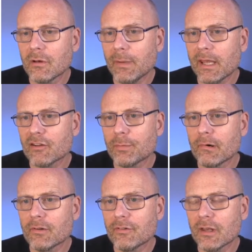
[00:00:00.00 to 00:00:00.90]
a man
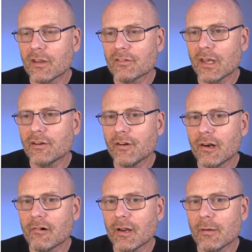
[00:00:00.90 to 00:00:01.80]
experiencing excited
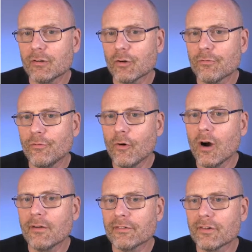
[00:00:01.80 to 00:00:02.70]
delirium, it took
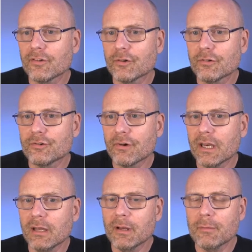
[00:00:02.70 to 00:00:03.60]
4 officers to
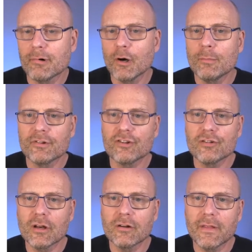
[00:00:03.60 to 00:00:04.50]
restrain him in a prone
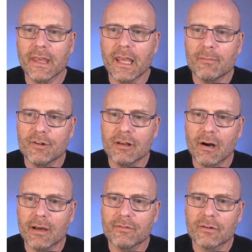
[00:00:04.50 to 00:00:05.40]
position until the EMT
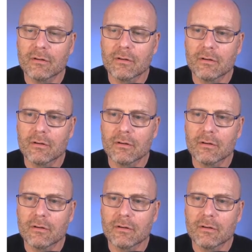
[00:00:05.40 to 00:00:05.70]
arrives.